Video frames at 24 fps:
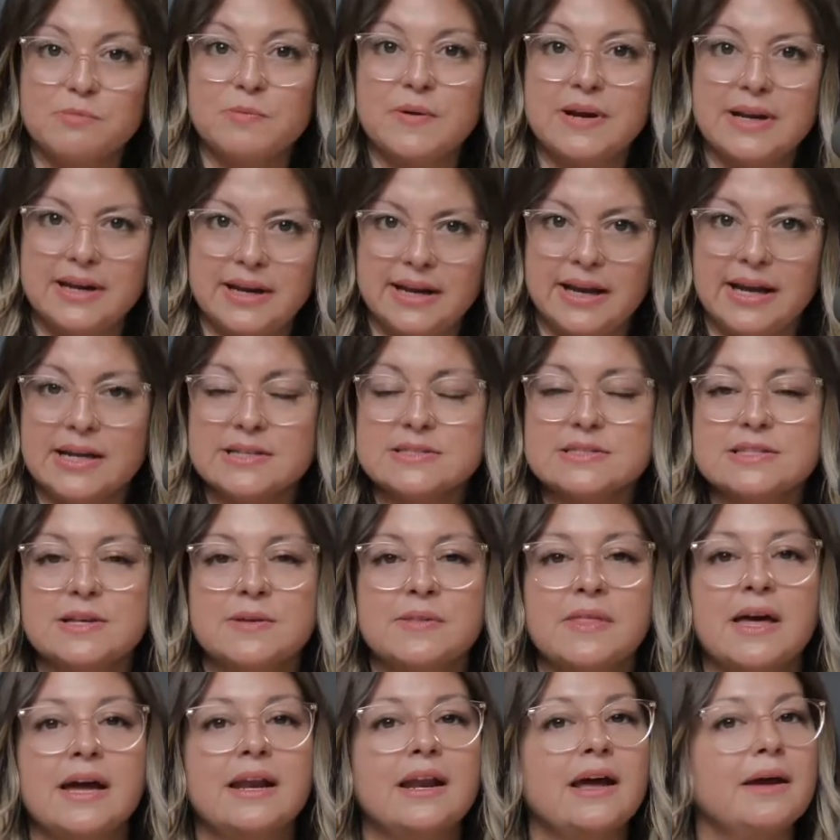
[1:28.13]
reading it so
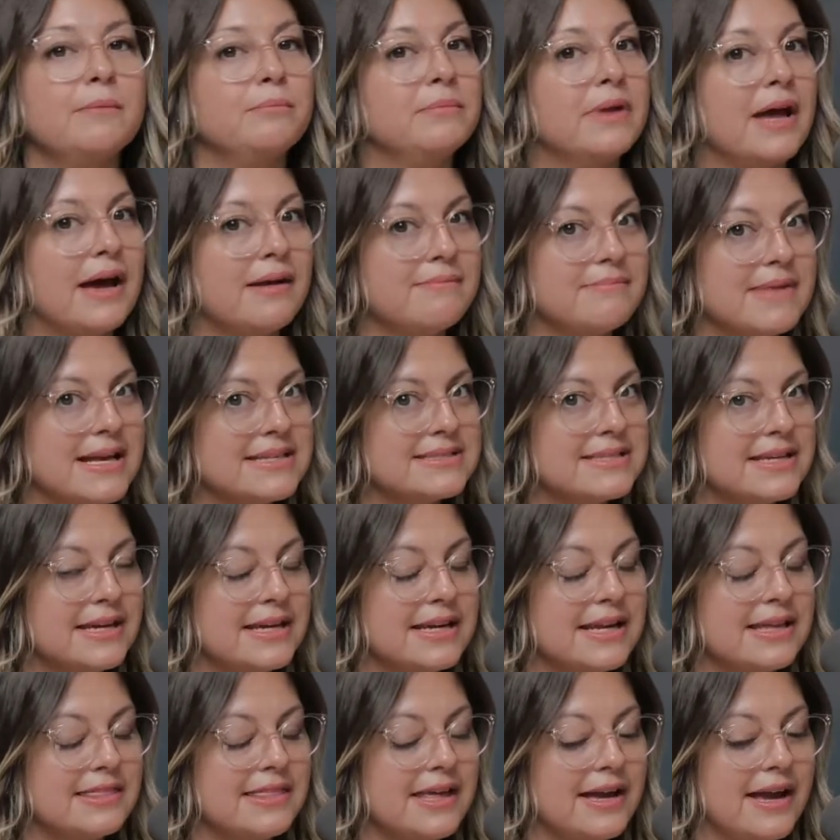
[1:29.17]
that I'm not messing
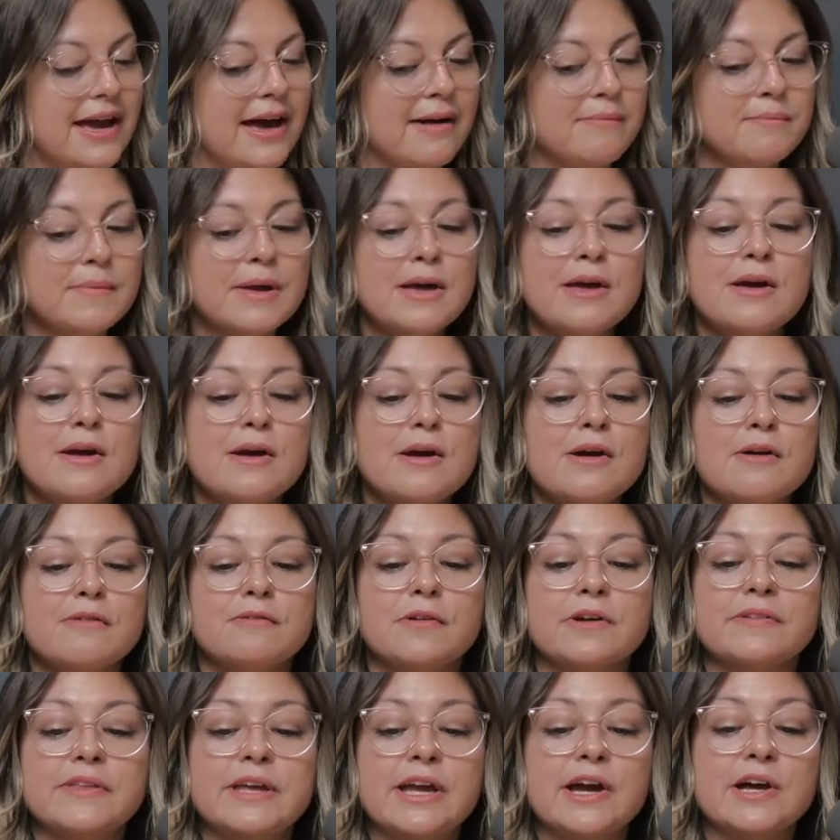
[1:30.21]
anything up.
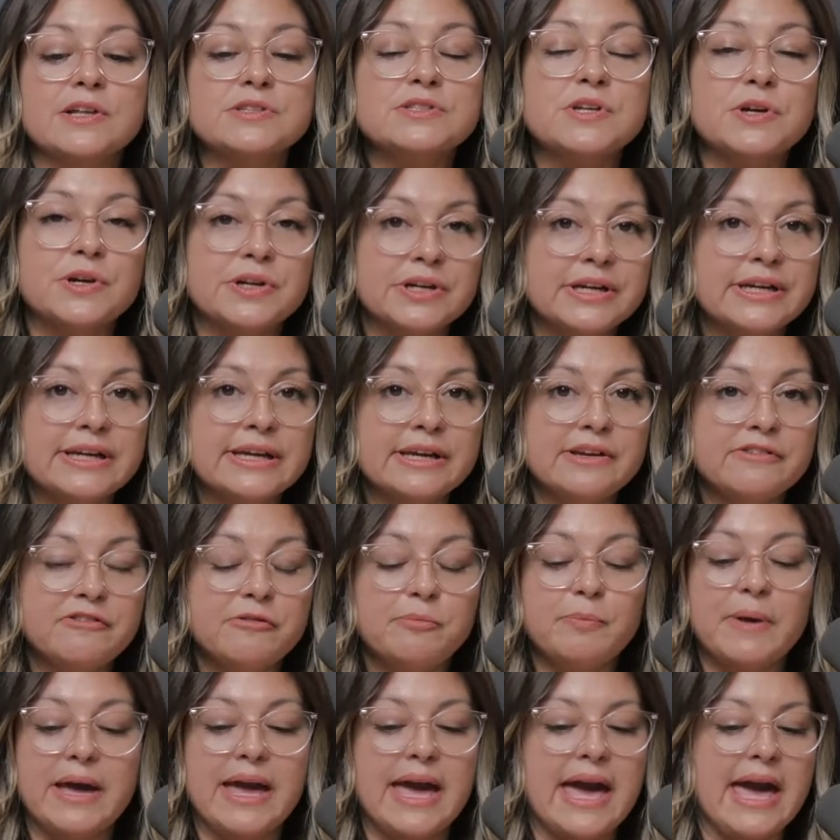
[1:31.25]
For the Alternative
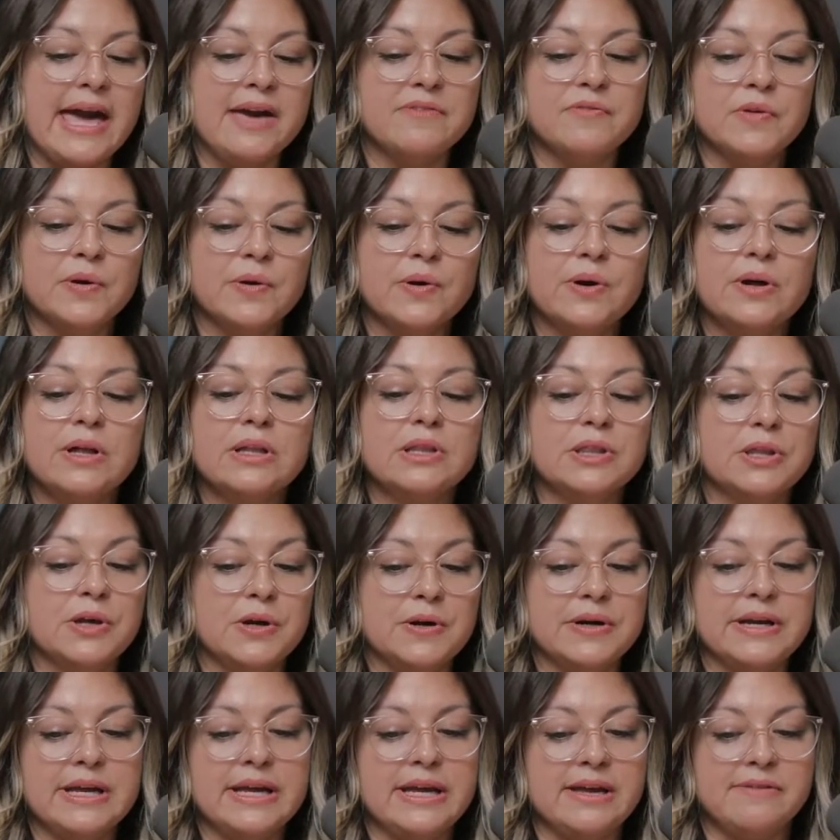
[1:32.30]
Behavioral
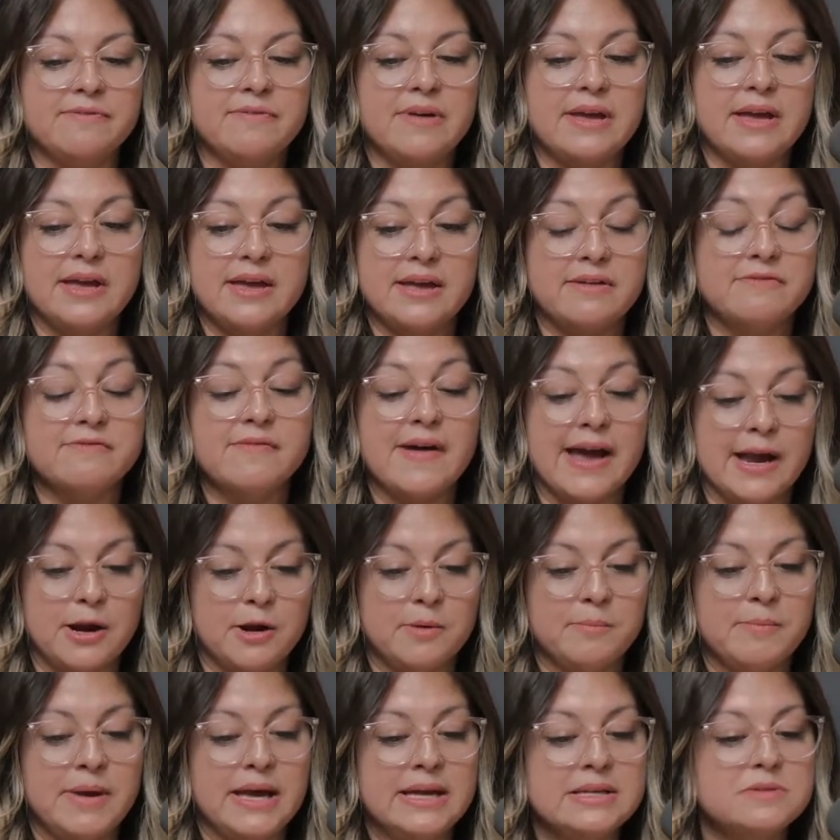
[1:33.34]
Learning
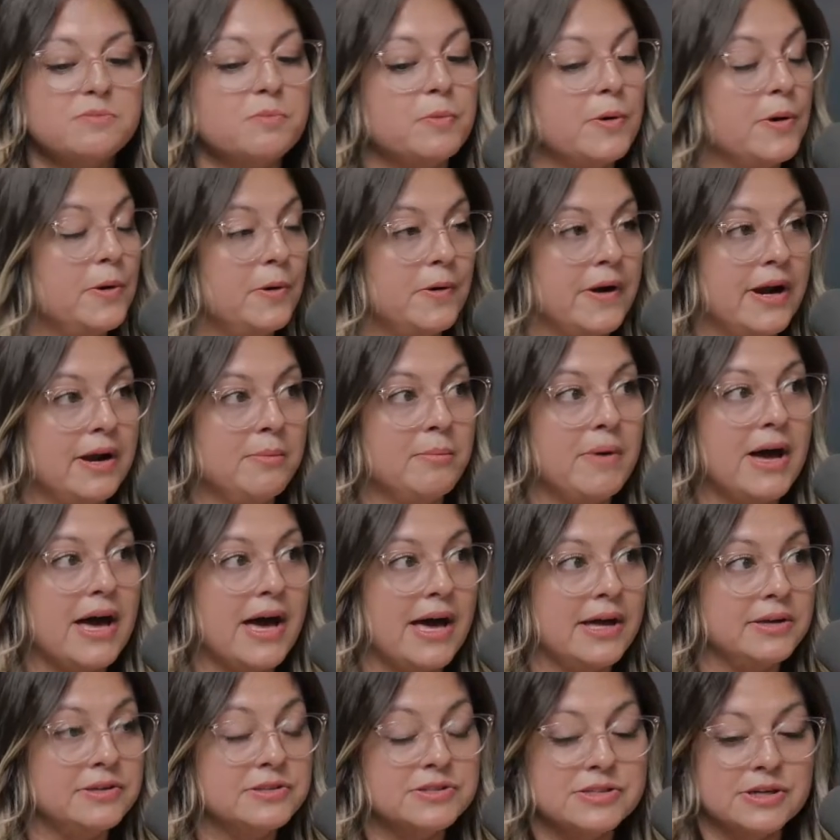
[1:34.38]
Environment program
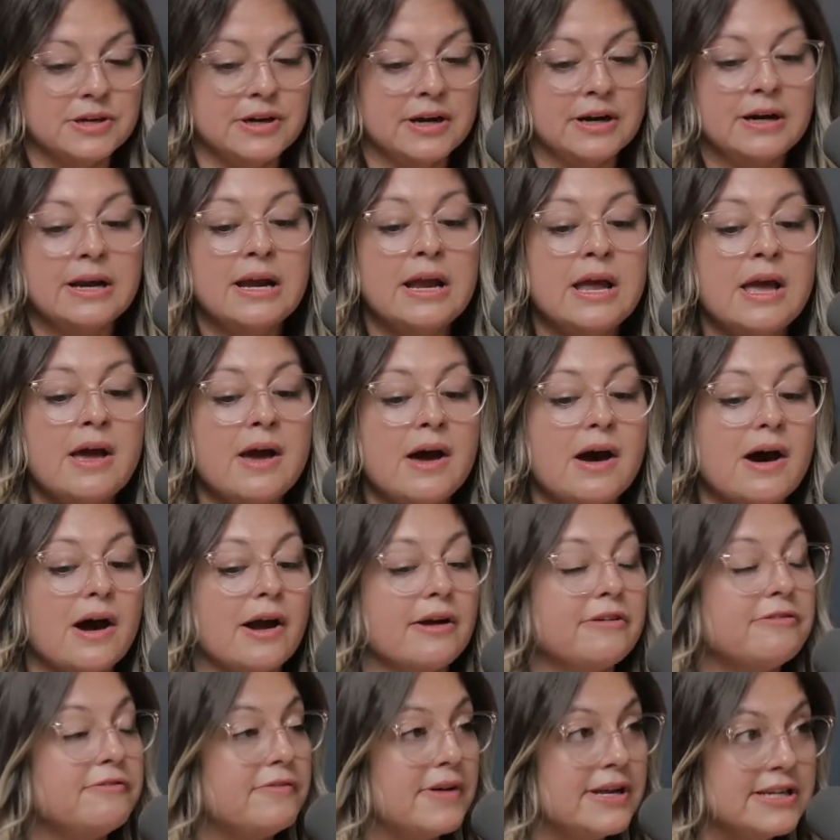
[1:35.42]
under
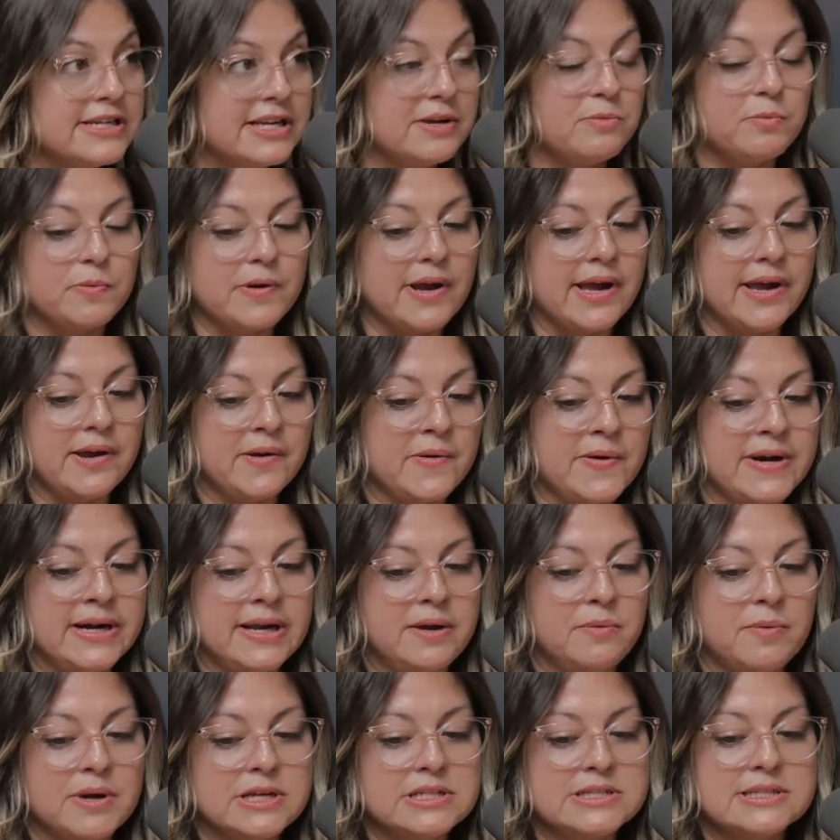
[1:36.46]
our funding priority,
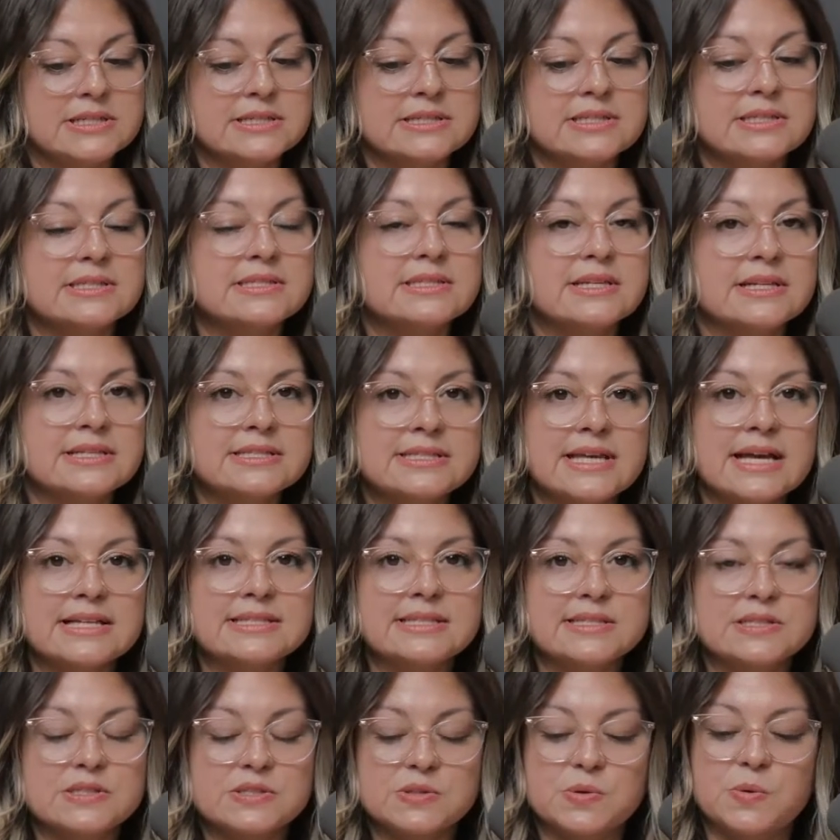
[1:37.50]
which is the Success
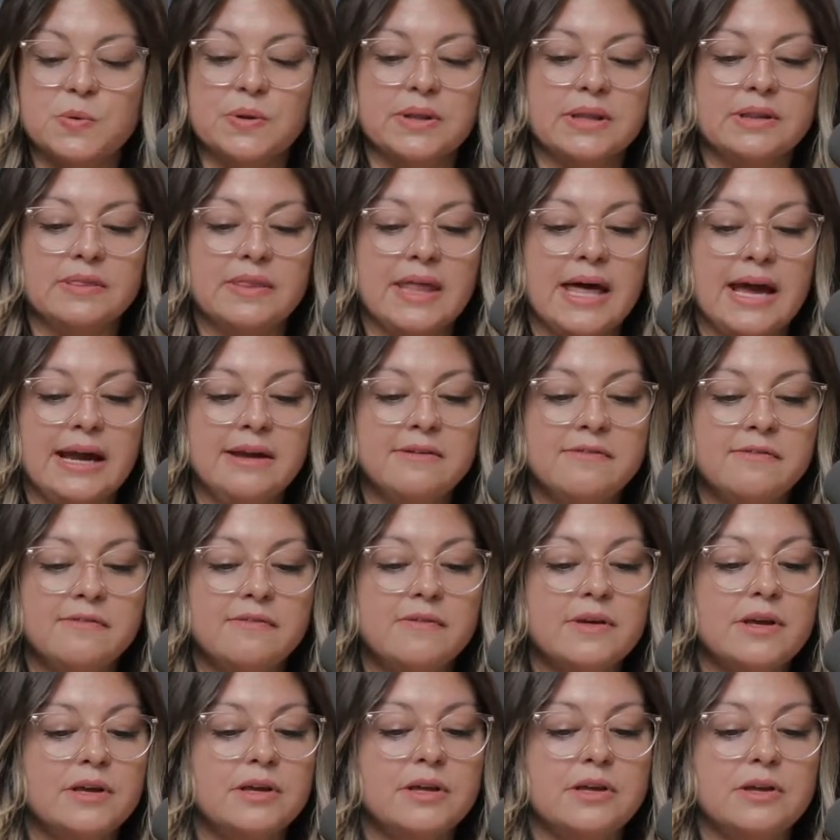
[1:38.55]
in School and Life,
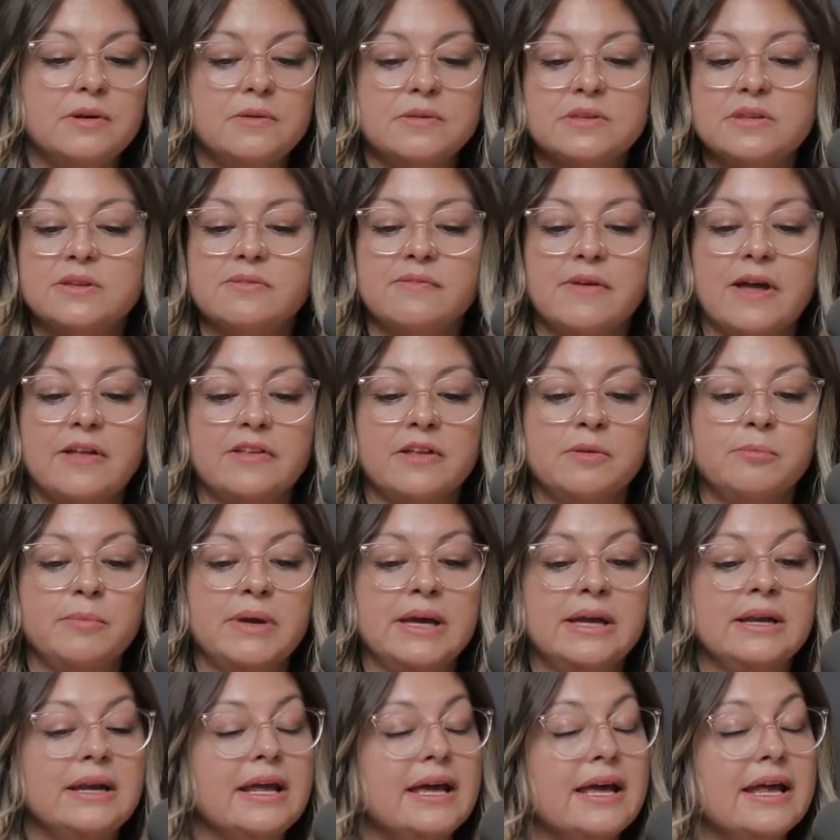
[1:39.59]
Youth
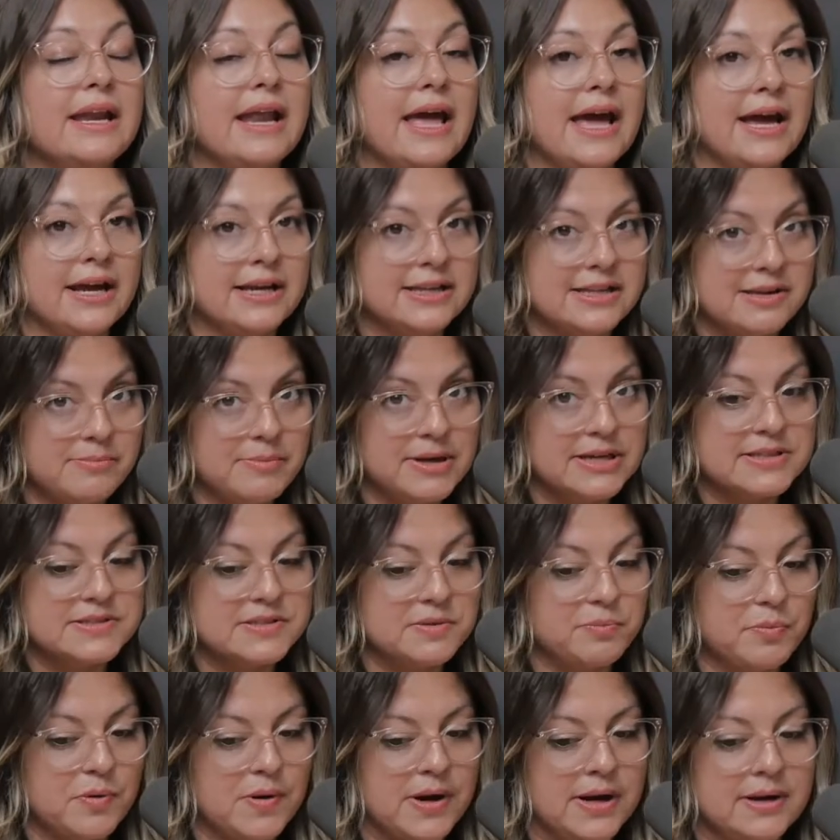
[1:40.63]
Development, and Academic
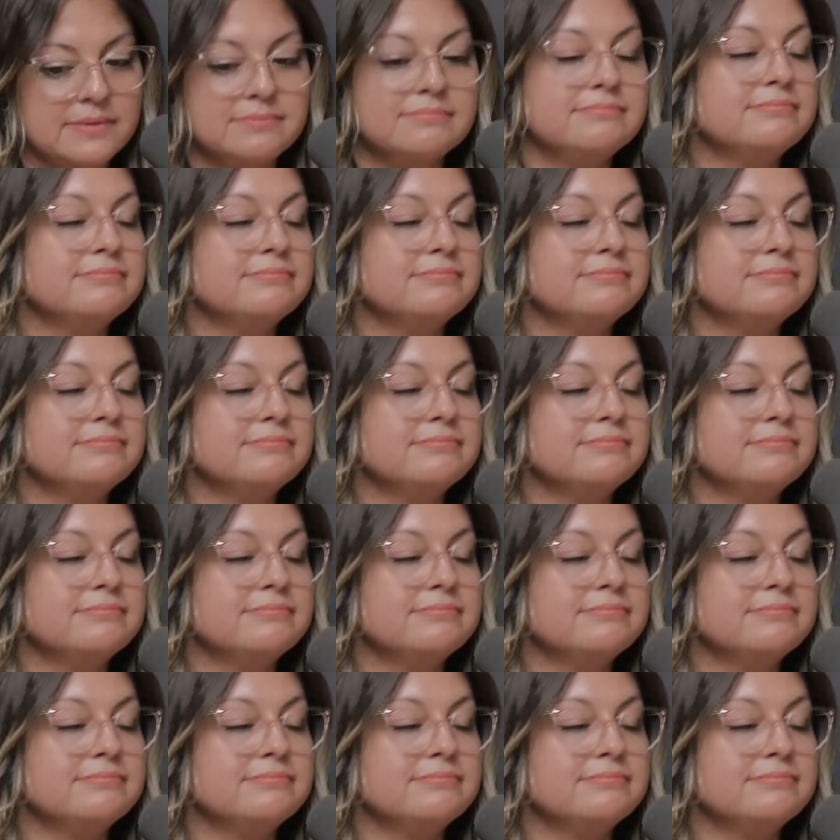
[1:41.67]
Support.